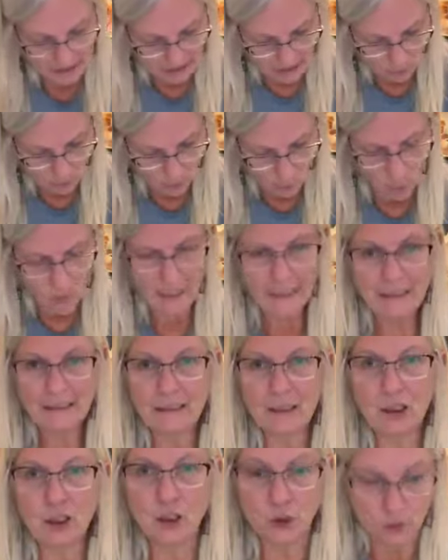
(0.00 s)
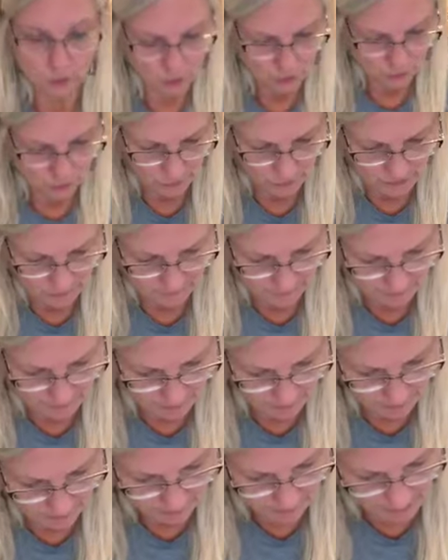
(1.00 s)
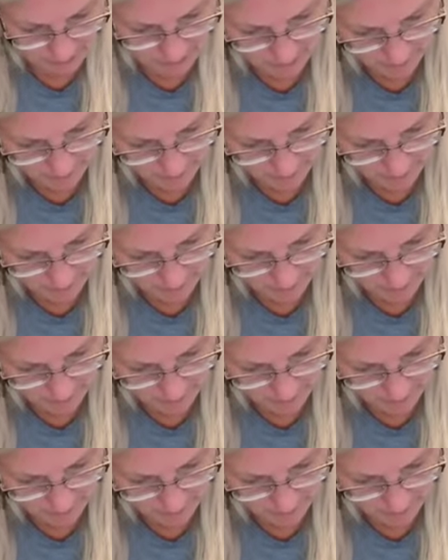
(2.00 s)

They get a white hue to them from the